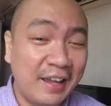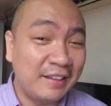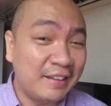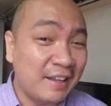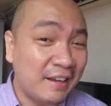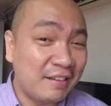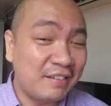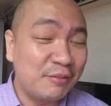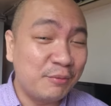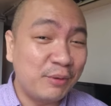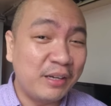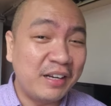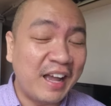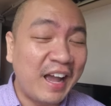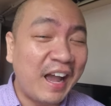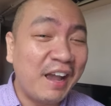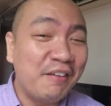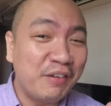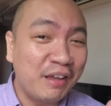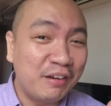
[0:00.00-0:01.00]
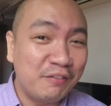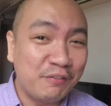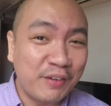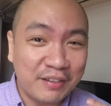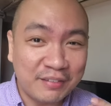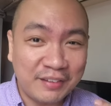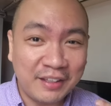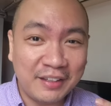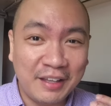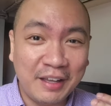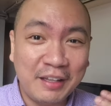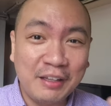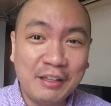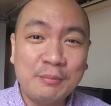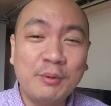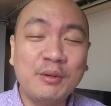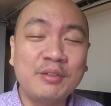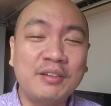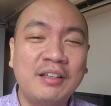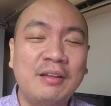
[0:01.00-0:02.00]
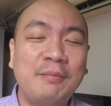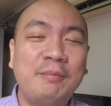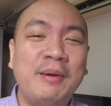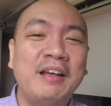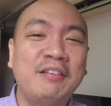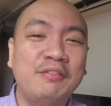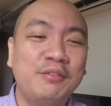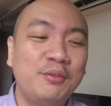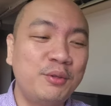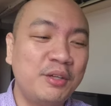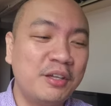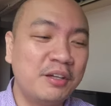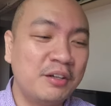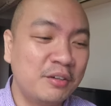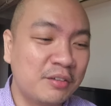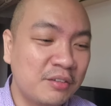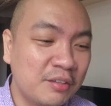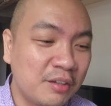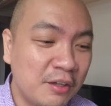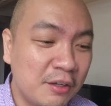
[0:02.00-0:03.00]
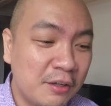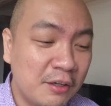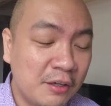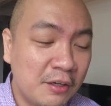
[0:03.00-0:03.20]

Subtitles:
and that's the one I've invested in the most in the past few years.